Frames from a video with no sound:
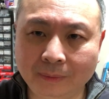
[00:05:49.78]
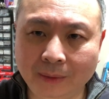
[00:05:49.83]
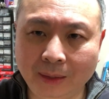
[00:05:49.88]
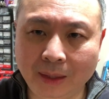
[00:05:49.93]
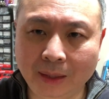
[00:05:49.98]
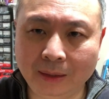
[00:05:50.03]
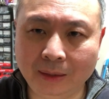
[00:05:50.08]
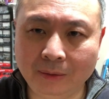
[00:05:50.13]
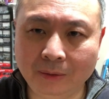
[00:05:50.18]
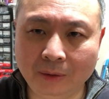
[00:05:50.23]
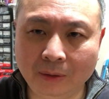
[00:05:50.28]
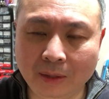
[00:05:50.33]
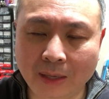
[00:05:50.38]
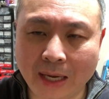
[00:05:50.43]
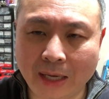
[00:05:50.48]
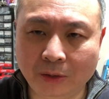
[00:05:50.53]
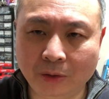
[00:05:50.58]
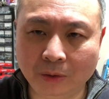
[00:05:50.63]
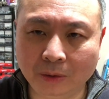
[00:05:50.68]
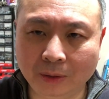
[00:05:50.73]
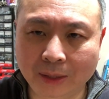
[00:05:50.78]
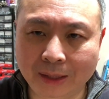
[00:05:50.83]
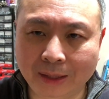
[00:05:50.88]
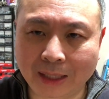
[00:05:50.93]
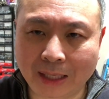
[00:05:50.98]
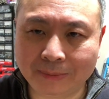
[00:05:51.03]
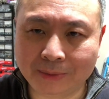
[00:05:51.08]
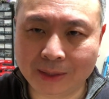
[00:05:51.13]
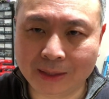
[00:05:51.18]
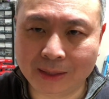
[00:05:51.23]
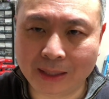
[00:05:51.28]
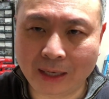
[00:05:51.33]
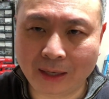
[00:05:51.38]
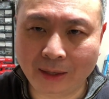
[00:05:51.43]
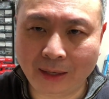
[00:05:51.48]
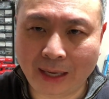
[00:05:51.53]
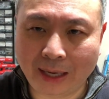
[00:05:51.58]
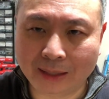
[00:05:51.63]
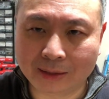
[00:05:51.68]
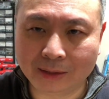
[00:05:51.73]
it naturally collapses down
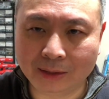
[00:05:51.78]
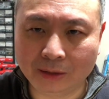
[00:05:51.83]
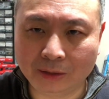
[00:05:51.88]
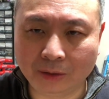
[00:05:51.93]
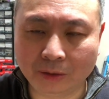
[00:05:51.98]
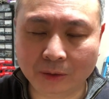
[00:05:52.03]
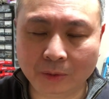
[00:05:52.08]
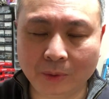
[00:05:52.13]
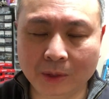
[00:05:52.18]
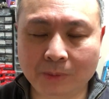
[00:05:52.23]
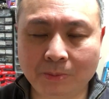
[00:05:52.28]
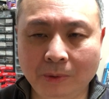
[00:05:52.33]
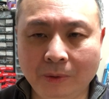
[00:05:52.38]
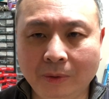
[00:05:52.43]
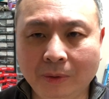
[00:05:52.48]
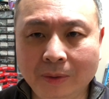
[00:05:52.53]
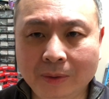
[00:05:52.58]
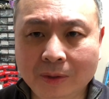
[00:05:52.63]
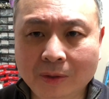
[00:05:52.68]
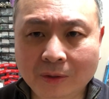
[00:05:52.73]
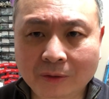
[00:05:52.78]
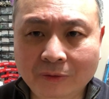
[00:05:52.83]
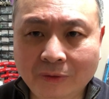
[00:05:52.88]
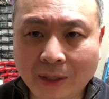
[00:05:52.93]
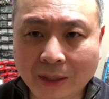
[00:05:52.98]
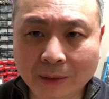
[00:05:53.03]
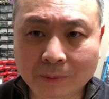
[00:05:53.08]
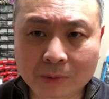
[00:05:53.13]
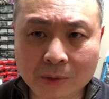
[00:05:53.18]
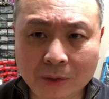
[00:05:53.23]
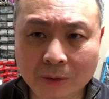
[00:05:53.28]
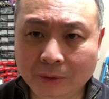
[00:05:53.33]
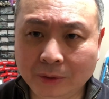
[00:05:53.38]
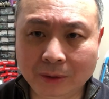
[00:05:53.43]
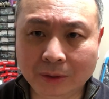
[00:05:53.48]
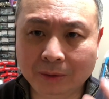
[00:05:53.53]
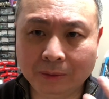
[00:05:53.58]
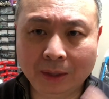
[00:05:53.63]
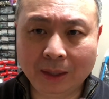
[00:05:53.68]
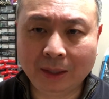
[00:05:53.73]
and acts as your respiratory reserve volume. So
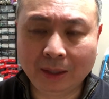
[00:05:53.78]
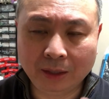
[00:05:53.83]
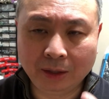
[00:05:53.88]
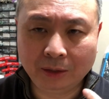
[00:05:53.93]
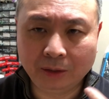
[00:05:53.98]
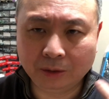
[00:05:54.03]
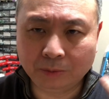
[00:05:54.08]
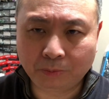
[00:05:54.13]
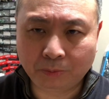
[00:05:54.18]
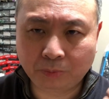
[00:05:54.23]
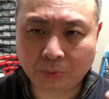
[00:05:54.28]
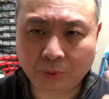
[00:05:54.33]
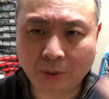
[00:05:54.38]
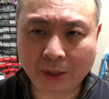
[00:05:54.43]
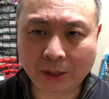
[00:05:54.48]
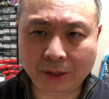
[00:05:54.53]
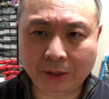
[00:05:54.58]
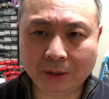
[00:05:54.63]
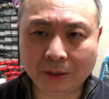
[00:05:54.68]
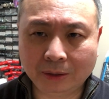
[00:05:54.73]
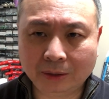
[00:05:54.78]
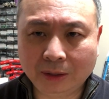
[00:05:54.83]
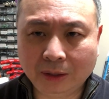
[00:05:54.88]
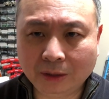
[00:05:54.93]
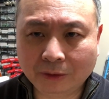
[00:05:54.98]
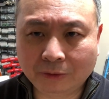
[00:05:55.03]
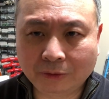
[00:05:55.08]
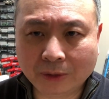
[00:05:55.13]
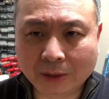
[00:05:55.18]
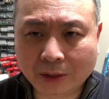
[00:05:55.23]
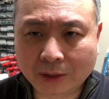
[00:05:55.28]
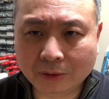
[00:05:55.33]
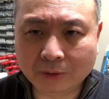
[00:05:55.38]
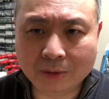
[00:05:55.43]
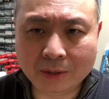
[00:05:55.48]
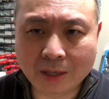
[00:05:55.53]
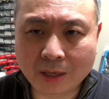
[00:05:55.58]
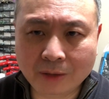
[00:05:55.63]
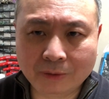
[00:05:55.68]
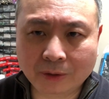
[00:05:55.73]
your pressure differential
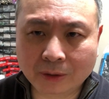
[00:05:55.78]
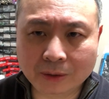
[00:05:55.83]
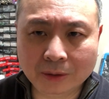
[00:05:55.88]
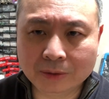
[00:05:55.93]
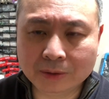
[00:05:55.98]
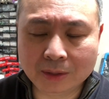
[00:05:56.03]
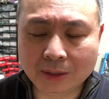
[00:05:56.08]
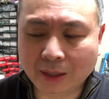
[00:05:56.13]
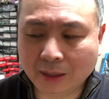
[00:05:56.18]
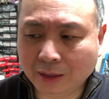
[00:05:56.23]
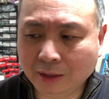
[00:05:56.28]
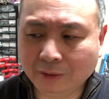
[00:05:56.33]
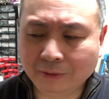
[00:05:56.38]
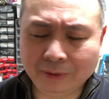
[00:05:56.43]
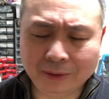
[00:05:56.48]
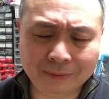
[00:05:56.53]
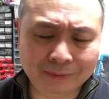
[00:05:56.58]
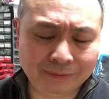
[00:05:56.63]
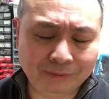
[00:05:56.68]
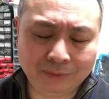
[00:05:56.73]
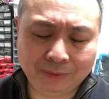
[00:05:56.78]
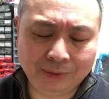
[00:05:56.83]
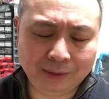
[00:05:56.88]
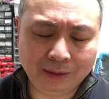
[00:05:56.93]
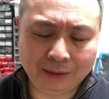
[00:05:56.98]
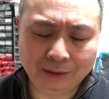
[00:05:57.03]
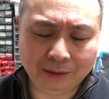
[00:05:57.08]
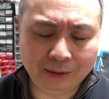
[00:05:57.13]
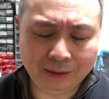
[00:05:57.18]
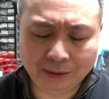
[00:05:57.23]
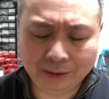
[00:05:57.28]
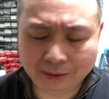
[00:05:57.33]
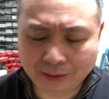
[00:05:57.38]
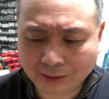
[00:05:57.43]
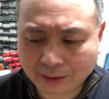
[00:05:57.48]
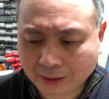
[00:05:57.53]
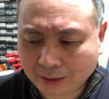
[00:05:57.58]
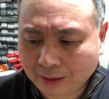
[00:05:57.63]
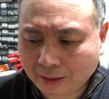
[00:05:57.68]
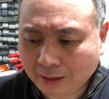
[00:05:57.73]
never goes negative, and
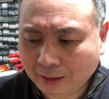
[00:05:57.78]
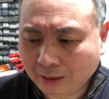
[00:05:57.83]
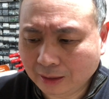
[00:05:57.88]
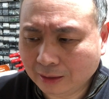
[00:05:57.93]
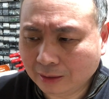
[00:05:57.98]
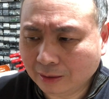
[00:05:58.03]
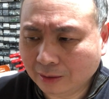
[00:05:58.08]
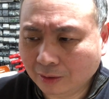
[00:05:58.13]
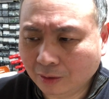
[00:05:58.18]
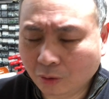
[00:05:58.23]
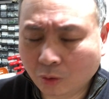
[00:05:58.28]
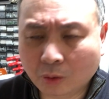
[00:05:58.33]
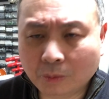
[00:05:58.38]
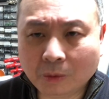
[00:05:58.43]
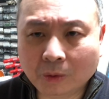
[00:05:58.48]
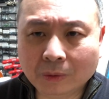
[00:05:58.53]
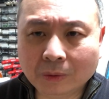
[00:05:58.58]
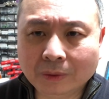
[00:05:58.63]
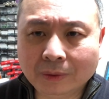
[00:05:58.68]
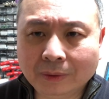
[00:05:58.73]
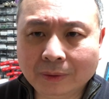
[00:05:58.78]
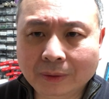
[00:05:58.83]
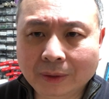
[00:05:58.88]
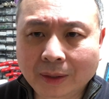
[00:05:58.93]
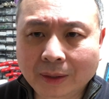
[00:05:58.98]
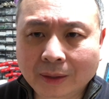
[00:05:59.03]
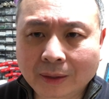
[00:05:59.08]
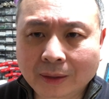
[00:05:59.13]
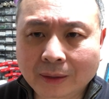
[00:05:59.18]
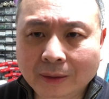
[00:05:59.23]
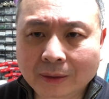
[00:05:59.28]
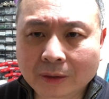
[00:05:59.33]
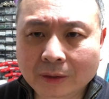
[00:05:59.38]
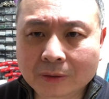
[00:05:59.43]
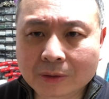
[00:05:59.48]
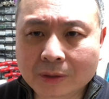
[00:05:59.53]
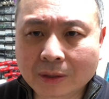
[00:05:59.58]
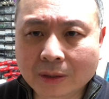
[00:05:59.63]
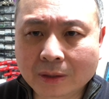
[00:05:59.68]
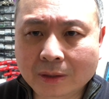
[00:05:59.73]
in normal
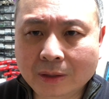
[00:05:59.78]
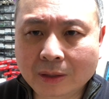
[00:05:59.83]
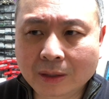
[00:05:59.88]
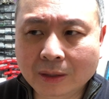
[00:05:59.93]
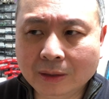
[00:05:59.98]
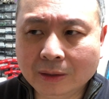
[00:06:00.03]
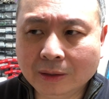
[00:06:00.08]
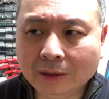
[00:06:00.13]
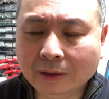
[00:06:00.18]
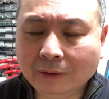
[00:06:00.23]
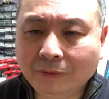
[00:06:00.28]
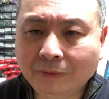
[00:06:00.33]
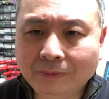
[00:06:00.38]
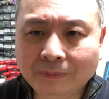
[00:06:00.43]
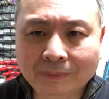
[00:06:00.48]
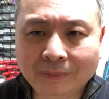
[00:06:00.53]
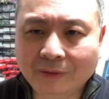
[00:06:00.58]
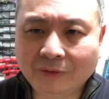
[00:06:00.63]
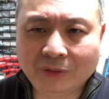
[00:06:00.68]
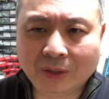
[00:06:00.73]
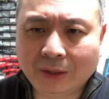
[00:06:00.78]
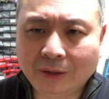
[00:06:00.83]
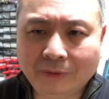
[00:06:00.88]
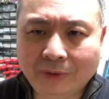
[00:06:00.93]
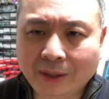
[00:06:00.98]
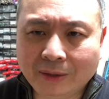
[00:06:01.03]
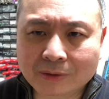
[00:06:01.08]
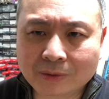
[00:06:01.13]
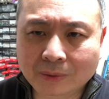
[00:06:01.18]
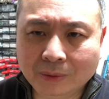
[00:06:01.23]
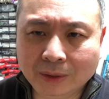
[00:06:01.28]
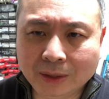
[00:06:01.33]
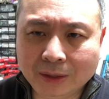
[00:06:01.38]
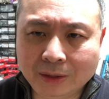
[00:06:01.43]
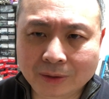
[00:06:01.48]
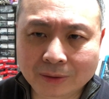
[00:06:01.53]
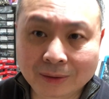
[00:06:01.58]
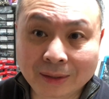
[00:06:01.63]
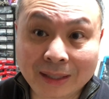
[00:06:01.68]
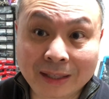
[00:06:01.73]
usage, the flutter valves really
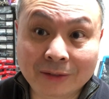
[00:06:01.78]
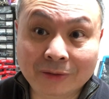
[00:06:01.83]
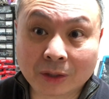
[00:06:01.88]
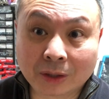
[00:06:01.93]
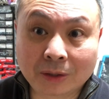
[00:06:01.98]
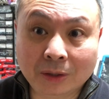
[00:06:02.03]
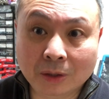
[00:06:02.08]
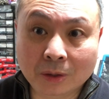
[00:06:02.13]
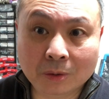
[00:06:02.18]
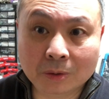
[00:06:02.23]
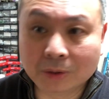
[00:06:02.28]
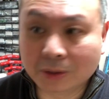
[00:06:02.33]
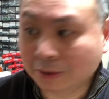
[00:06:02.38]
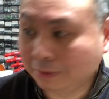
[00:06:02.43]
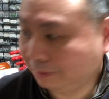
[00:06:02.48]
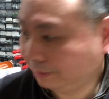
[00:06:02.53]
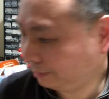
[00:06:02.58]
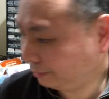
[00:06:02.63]
shouldn't ever close.